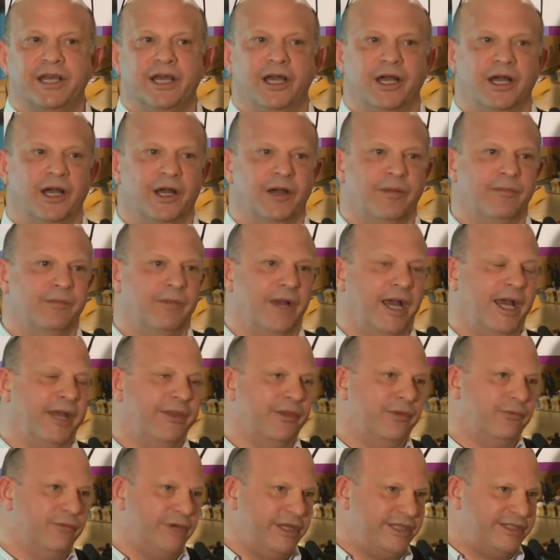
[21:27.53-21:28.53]
Um,
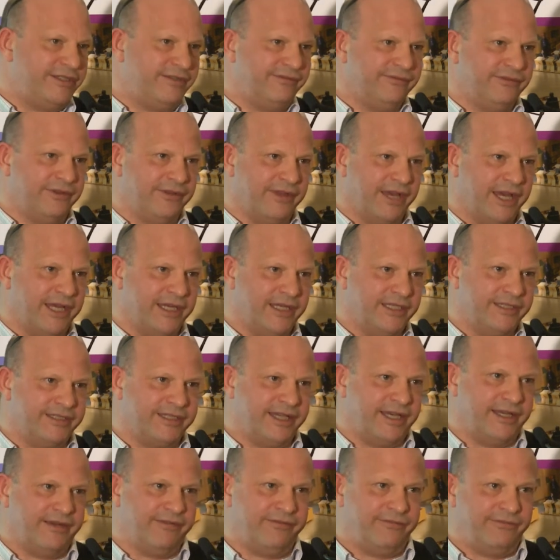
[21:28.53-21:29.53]
and the reason for that is
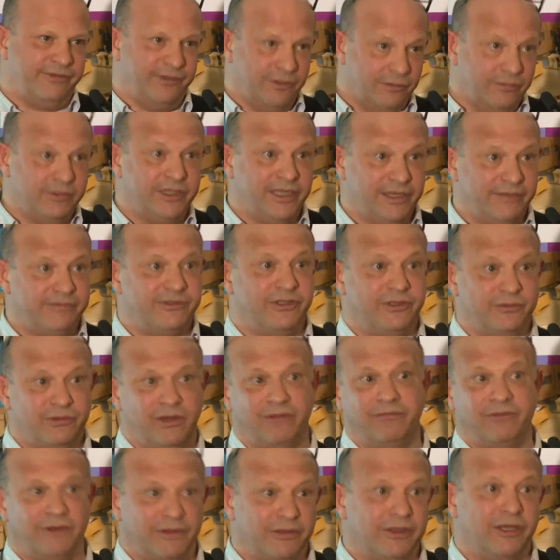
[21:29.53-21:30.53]
that film gives you
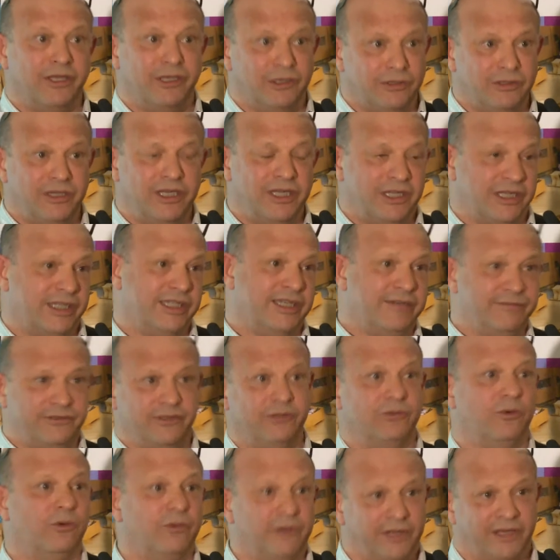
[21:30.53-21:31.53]
everything you need. It gives
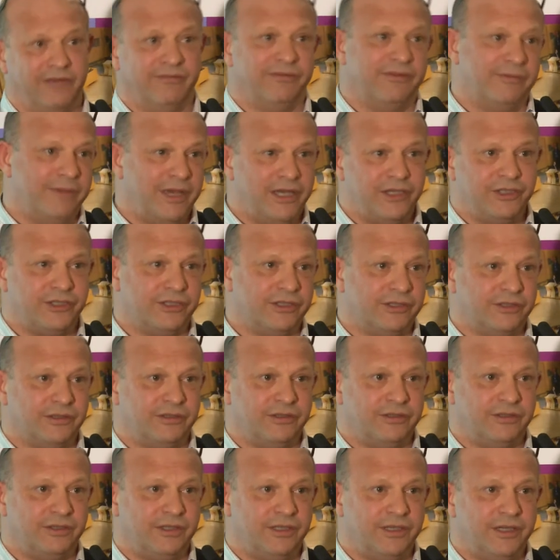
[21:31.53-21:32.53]
you all the information.
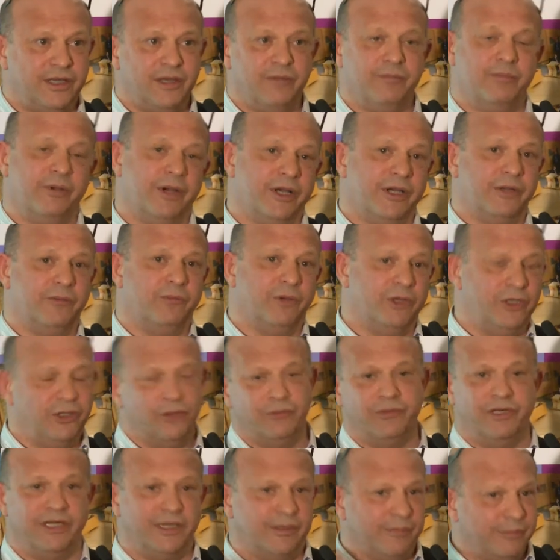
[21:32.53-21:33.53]
But when you
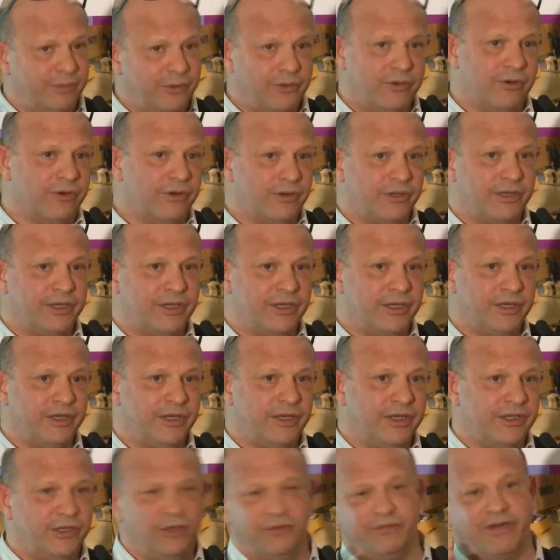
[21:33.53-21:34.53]
read a book,
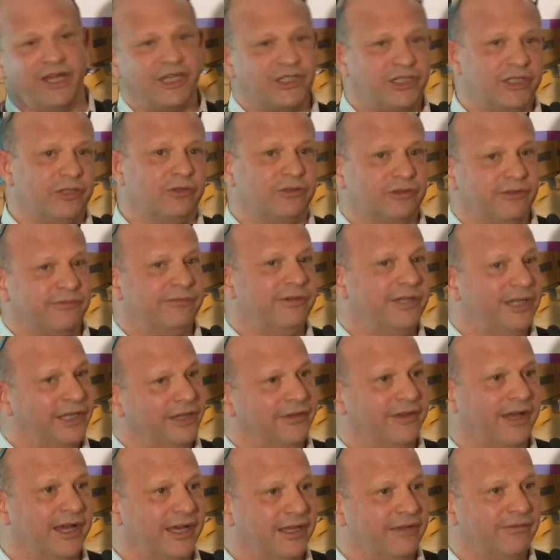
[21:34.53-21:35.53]
you've actually got to fill in
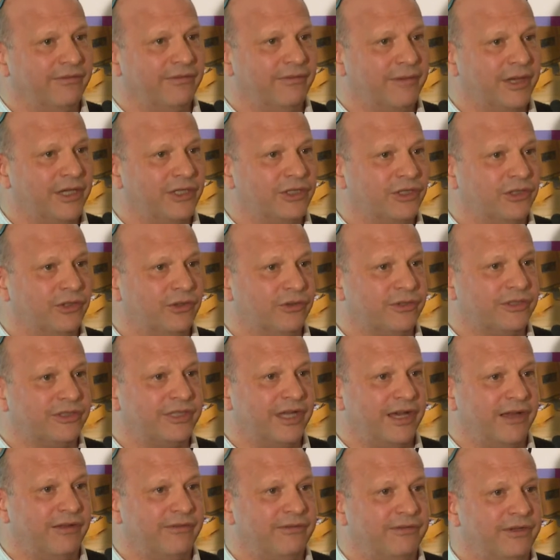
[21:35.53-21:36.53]
that information
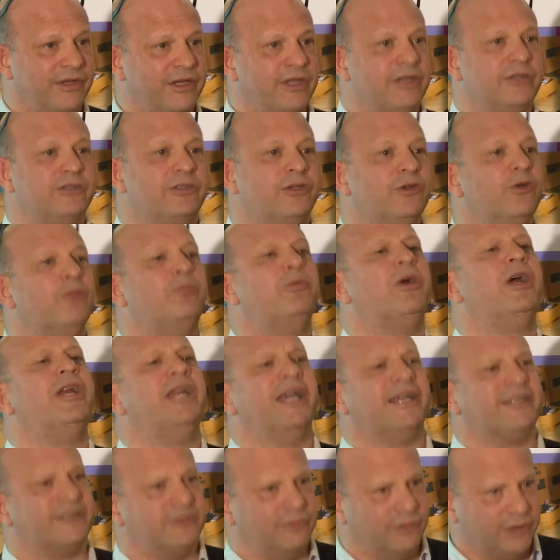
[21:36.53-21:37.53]
yourself. So your brain
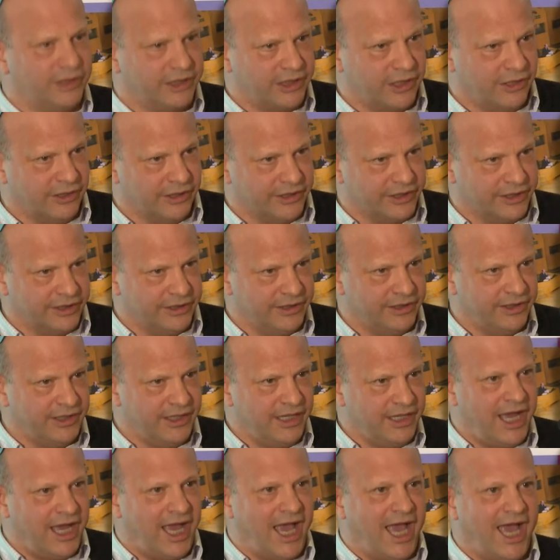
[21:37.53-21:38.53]
has to work harder.
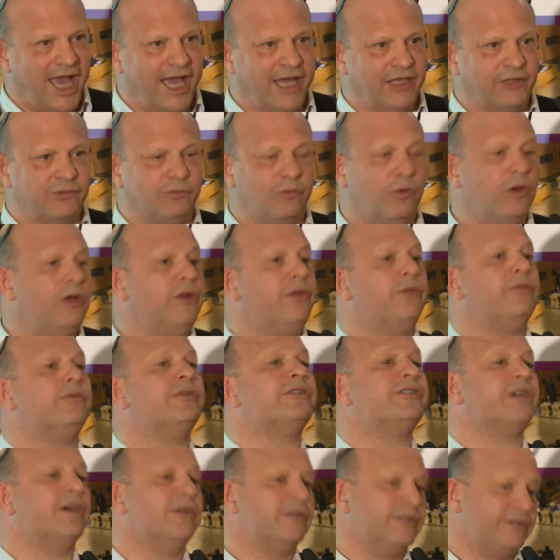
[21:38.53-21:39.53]
And one of the
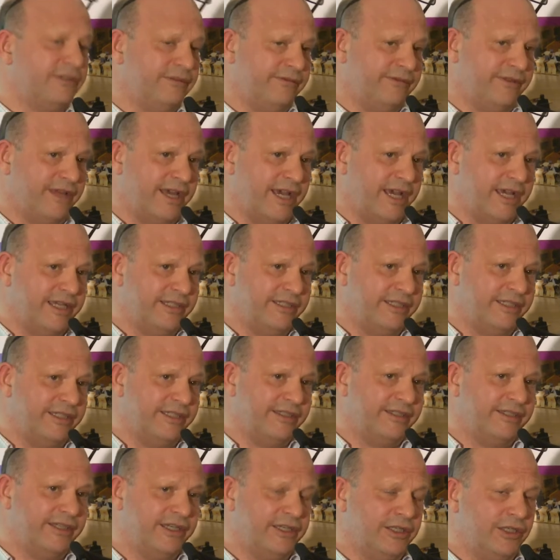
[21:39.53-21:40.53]
results of that
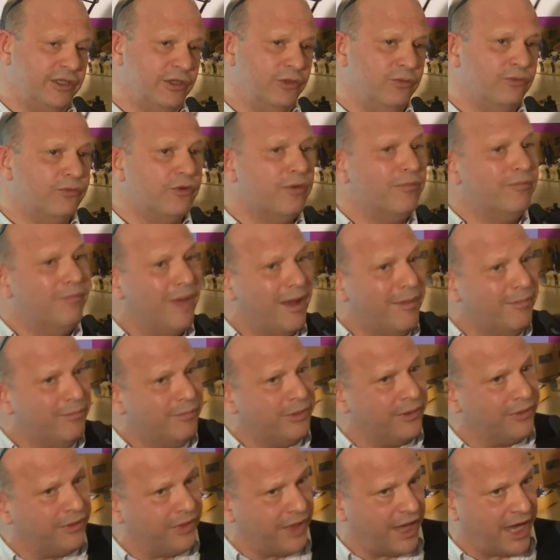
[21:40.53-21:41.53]
is that you
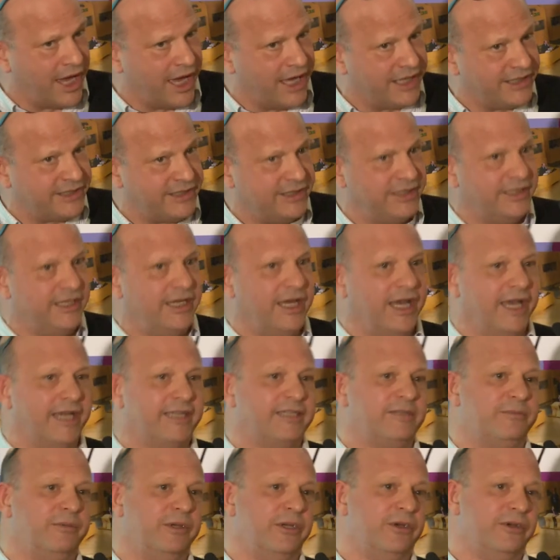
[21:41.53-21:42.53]
remember that
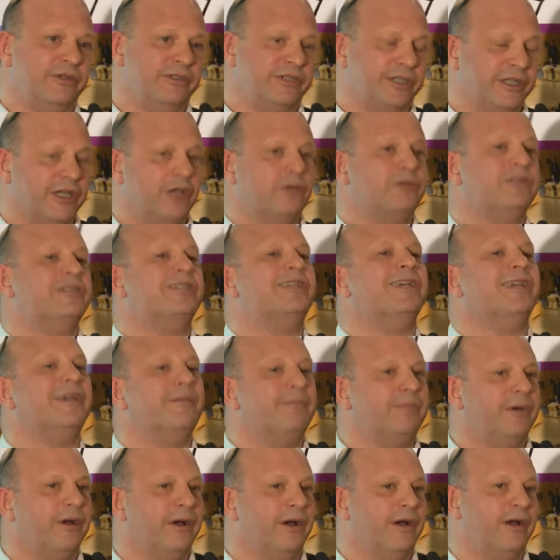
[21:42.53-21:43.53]
experience. It goes
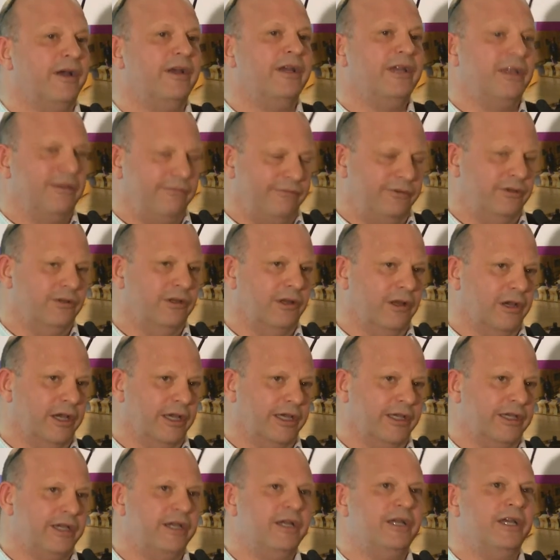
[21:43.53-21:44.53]
deeper, if you
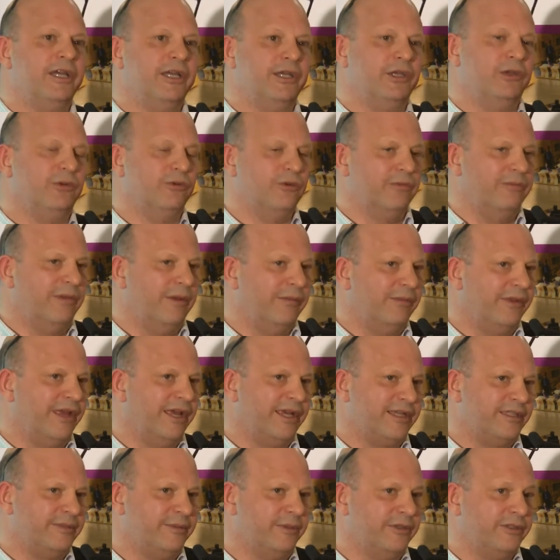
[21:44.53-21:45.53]
like. You remember that
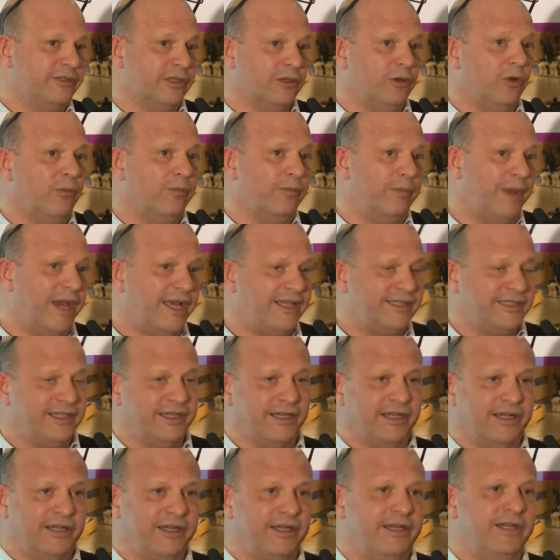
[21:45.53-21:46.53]
experience a lot
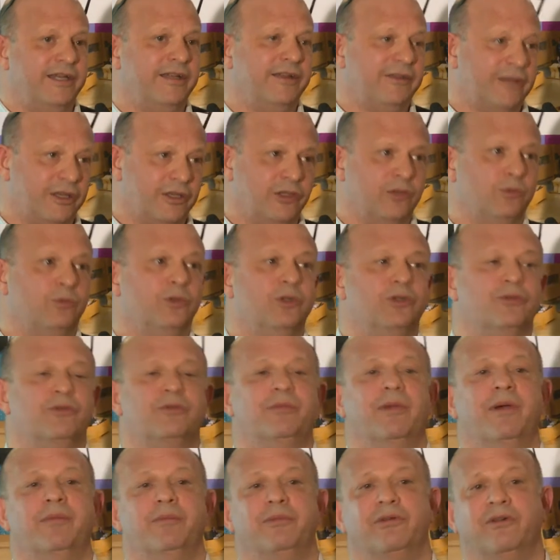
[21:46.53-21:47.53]
better than you would
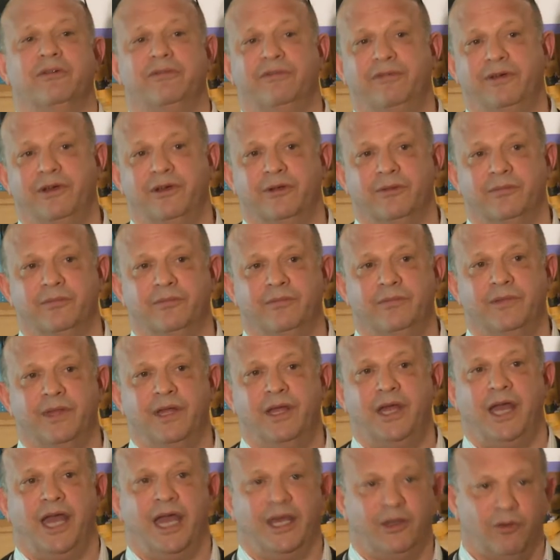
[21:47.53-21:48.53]
remember a film.
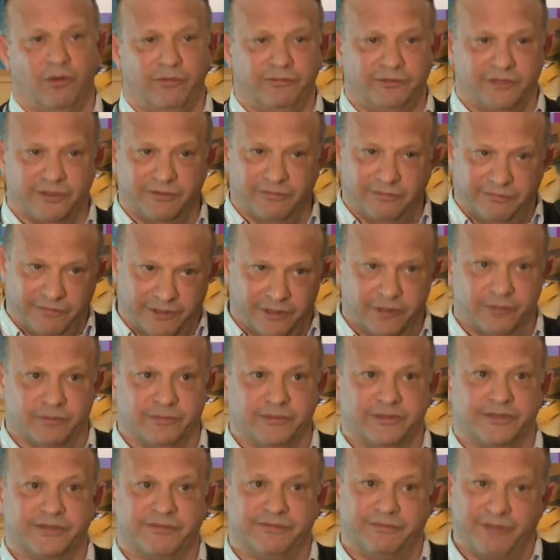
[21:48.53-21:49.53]
And often
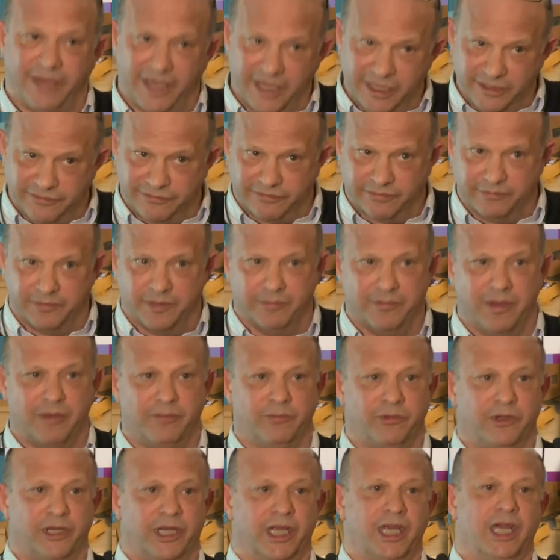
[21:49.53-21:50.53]
films fade from the
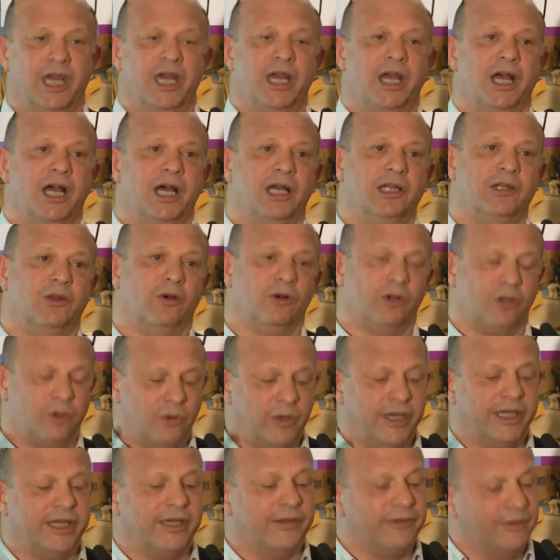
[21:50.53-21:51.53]
memory a lot
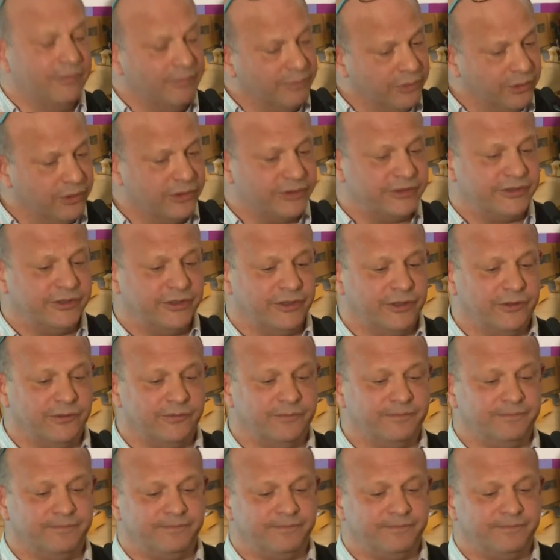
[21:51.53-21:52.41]
quicker than books do.